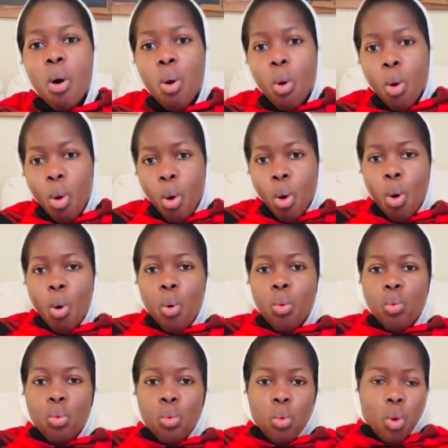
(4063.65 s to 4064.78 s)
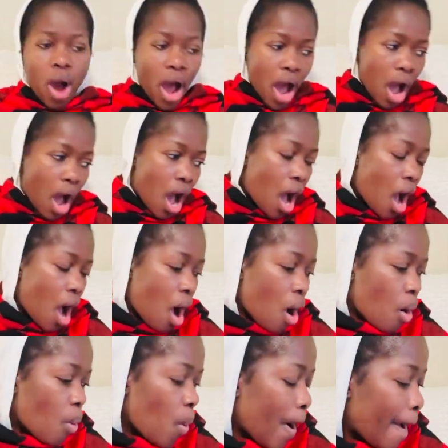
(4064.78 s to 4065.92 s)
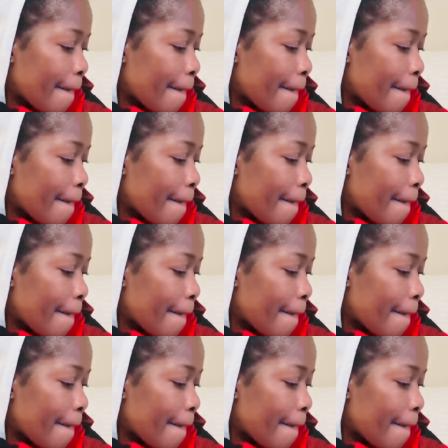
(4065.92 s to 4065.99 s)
Oh, wow.